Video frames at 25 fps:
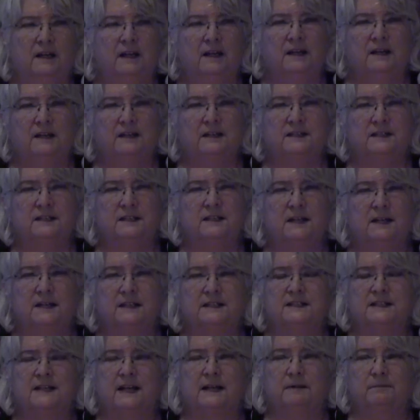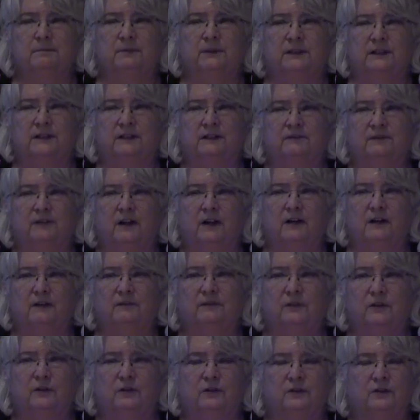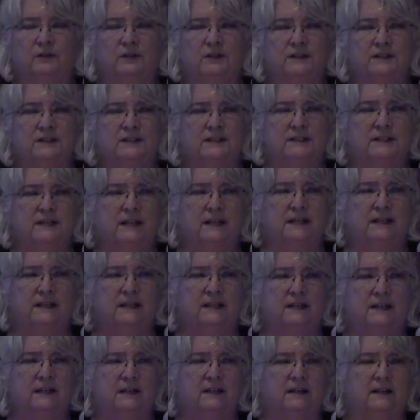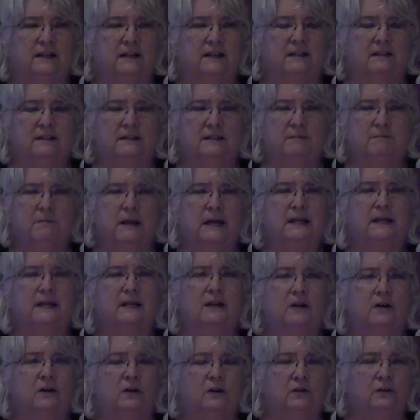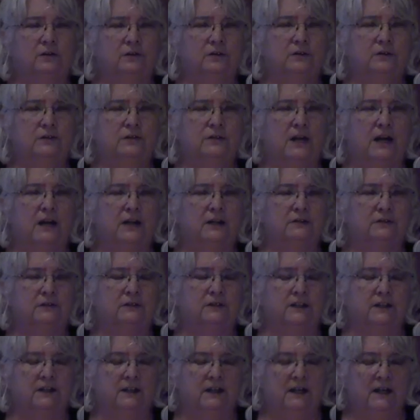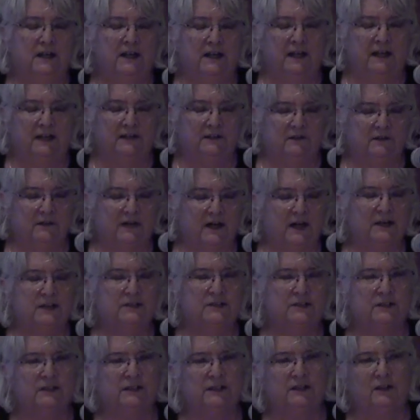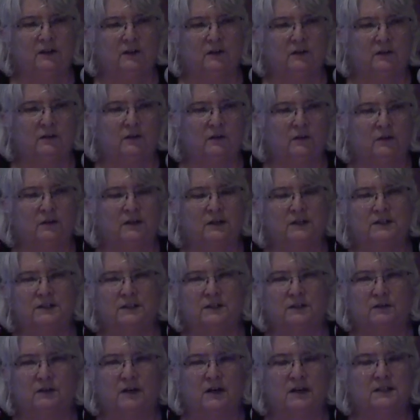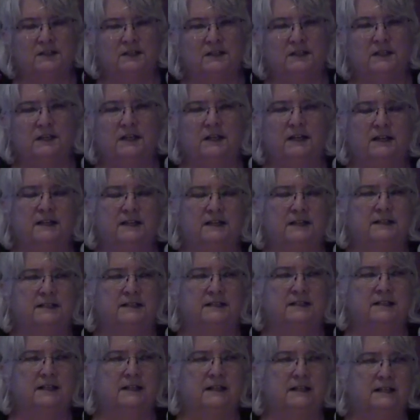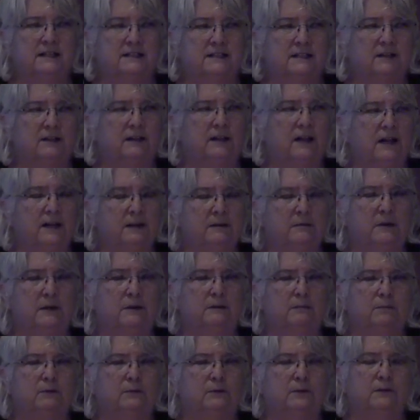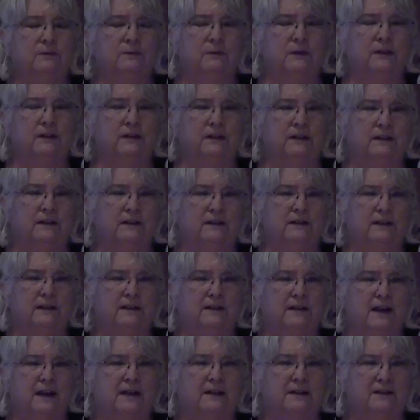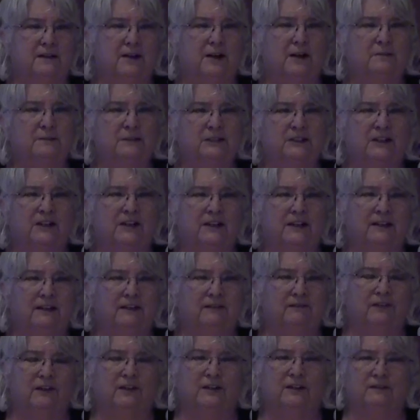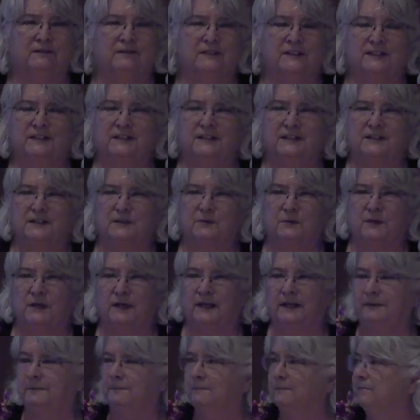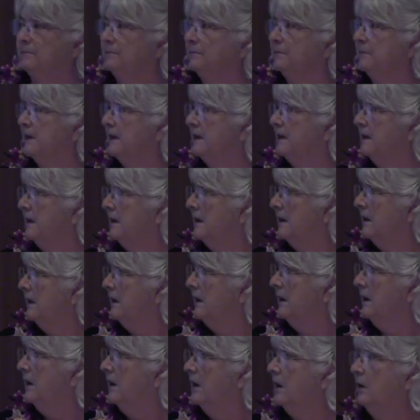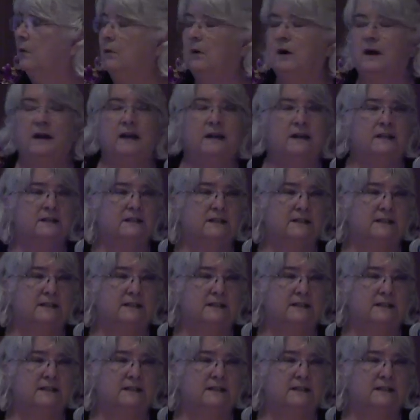This is an example of courts making a whole new doctrine, and gradually courts across the United States climb on board with it, and common law evolves in this way. Hawaii's